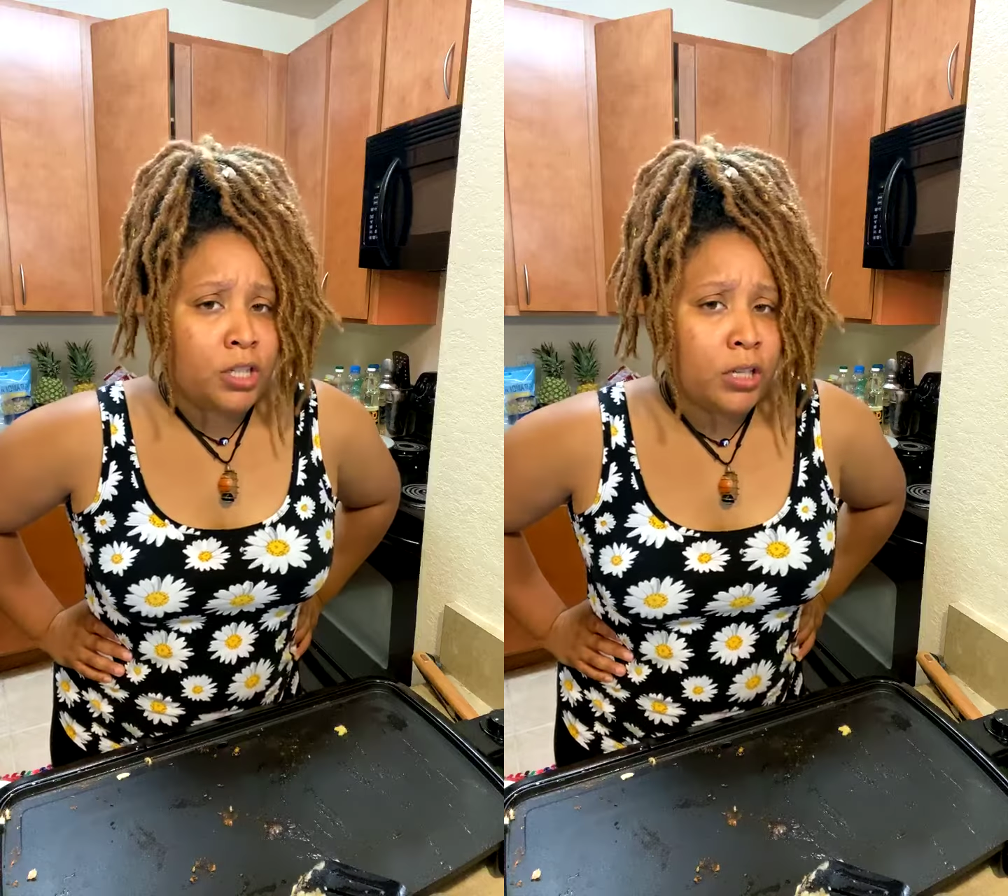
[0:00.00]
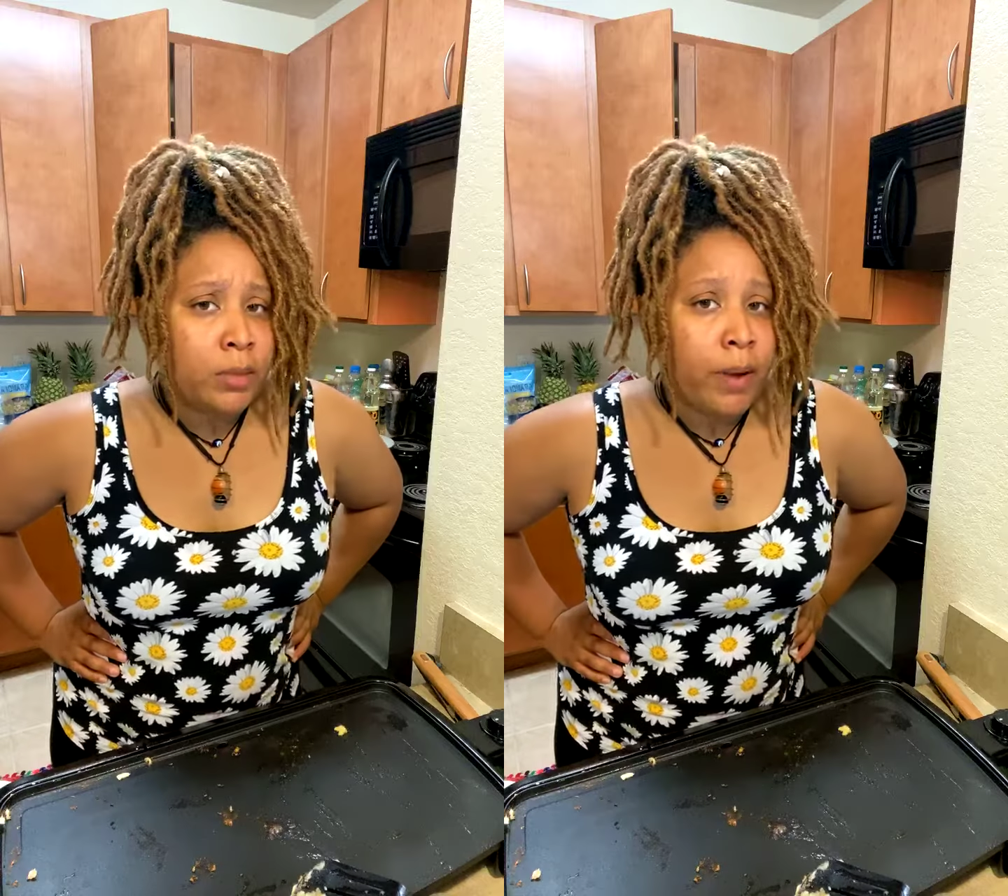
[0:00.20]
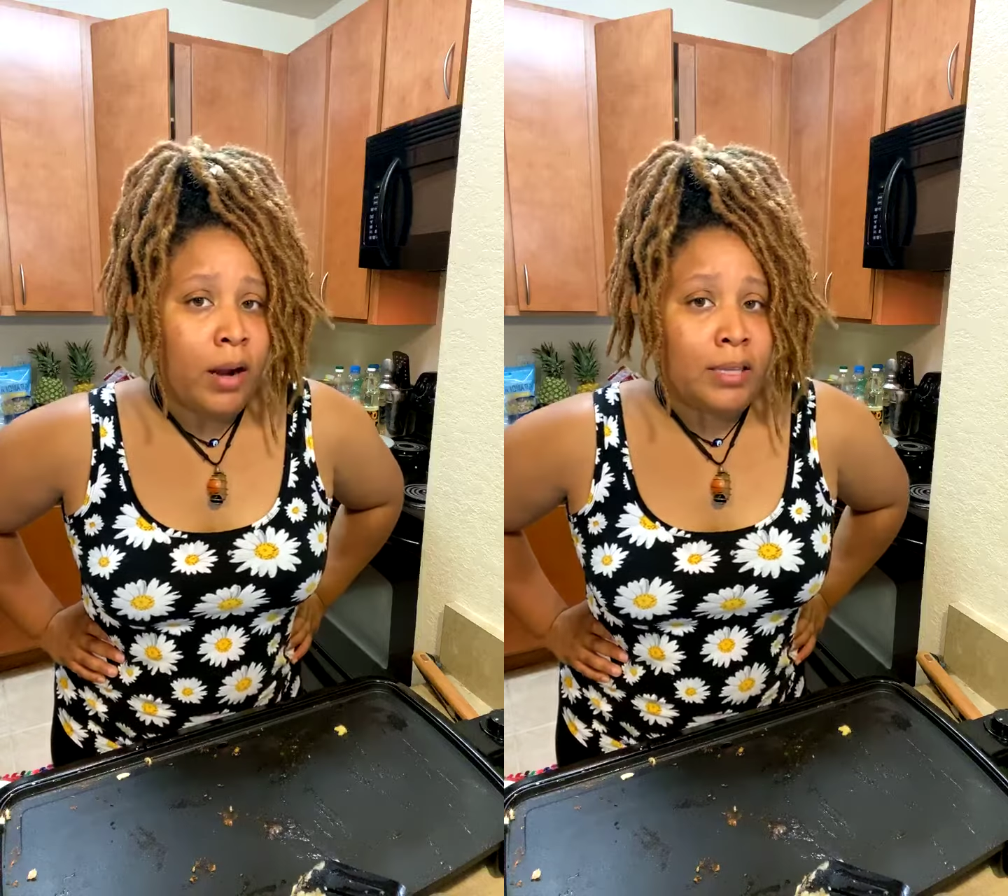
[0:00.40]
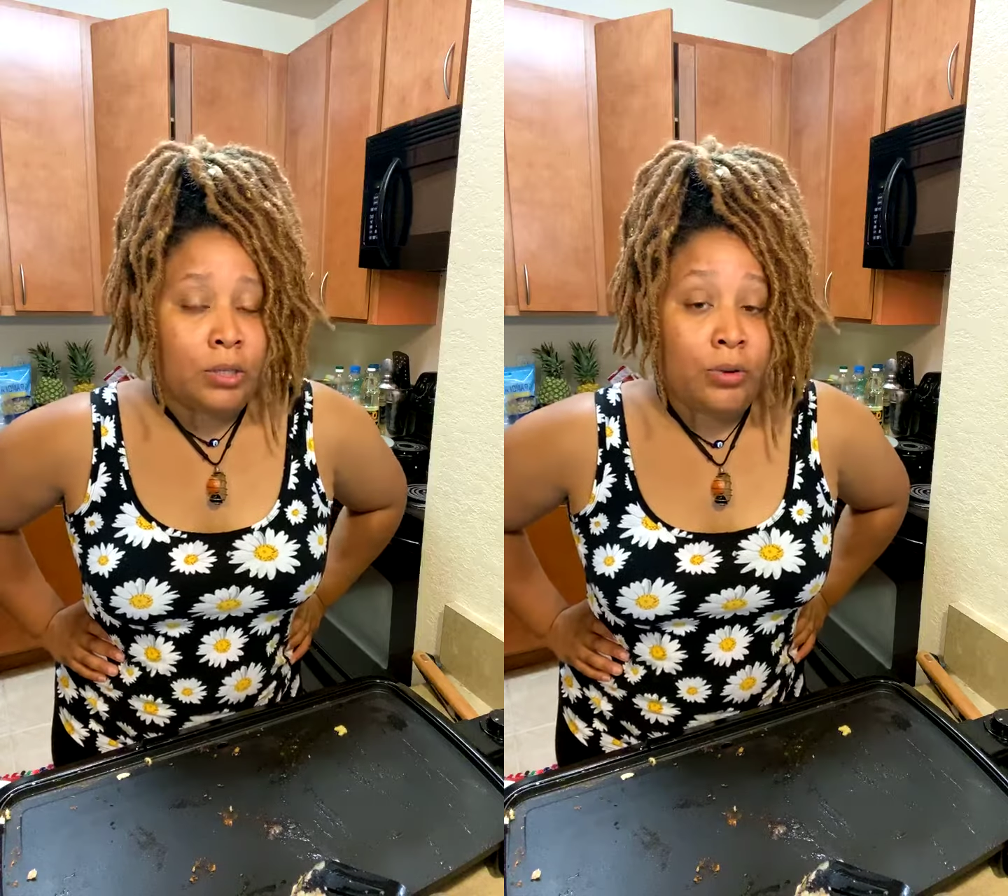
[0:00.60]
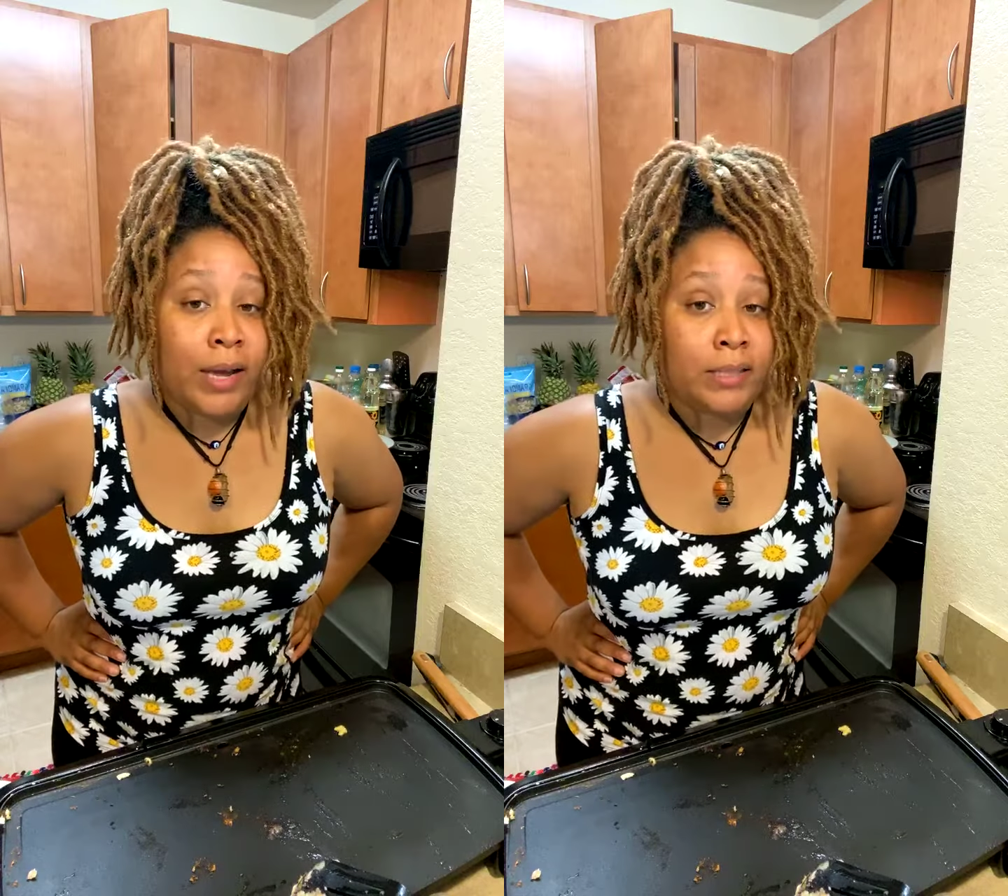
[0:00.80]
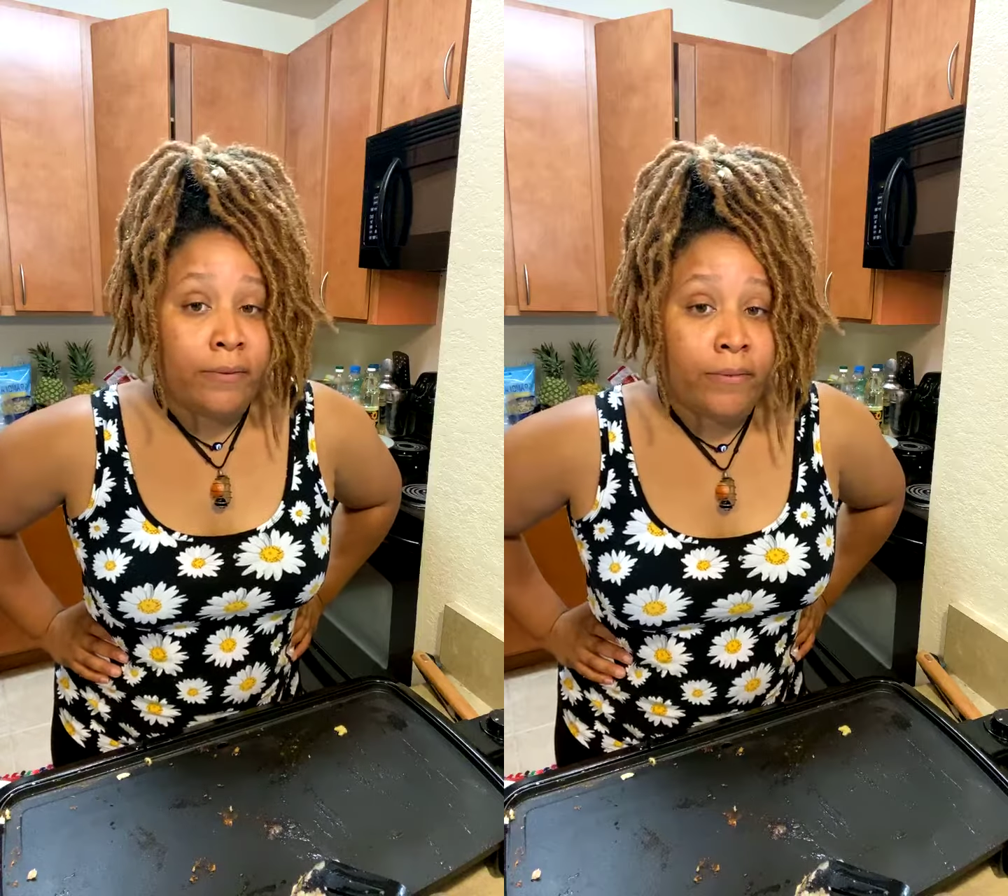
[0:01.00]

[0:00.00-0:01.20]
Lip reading: toast tomorrow because I do have some